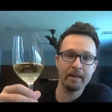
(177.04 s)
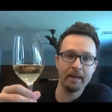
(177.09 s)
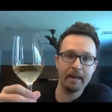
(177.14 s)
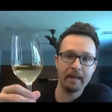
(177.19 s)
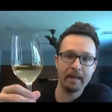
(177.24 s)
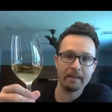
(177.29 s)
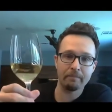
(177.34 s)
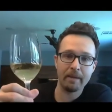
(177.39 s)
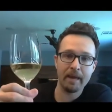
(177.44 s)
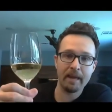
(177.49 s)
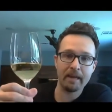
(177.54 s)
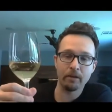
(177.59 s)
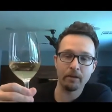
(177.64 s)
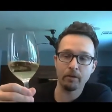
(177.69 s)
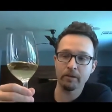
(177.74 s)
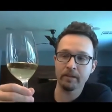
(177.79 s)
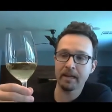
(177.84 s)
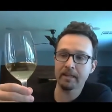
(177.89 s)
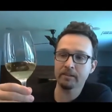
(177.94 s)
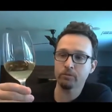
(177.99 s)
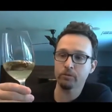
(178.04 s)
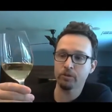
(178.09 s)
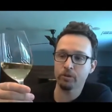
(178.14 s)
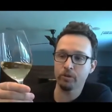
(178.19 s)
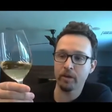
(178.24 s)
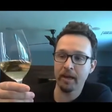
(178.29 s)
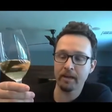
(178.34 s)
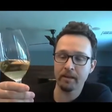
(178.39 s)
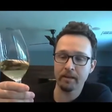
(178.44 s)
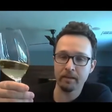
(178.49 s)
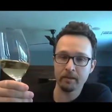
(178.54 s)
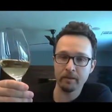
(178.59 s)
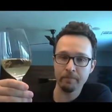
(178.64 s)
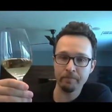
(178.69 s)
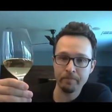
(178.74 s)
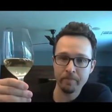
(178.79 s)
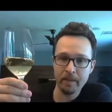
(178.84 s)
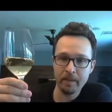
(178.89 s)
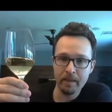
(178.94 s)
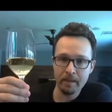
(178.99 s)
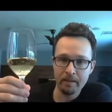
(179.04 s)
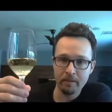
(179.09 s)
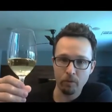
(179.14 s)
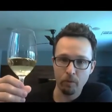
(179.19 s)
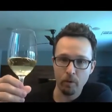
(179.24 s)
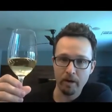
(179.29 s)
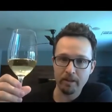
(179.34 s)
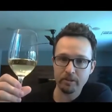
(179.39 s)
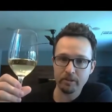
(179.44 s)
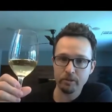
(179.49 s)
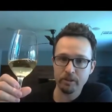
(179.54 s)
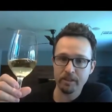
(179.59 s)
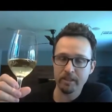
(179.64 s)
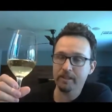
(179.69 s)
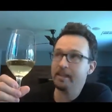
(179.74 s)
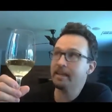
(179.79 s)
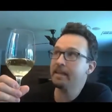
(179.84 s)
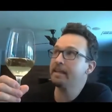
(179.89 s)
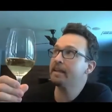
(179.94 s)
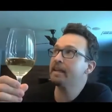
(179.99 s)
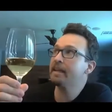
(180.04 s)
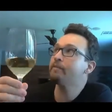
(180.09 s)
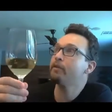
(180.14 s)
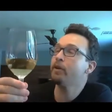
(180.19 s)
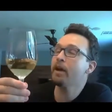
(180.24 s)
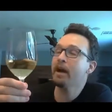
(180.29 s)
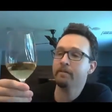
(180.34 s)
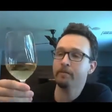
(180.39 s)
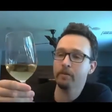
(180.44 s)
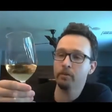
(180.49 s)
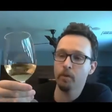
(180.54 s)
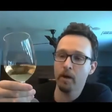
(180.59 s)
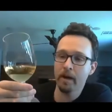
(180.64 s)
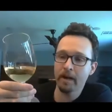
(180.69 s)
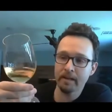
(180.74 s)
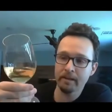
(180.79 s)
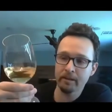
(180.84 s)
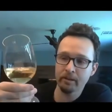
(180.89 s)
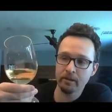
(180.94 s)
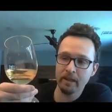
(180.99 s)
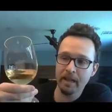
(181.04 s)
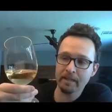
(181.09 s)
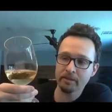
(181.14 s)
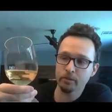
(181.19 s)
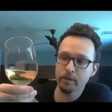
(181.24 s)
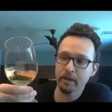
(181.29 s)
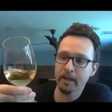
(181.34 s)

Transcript: and mango. And that's what you get here. The one interesting thing, if you have the wine in your glass right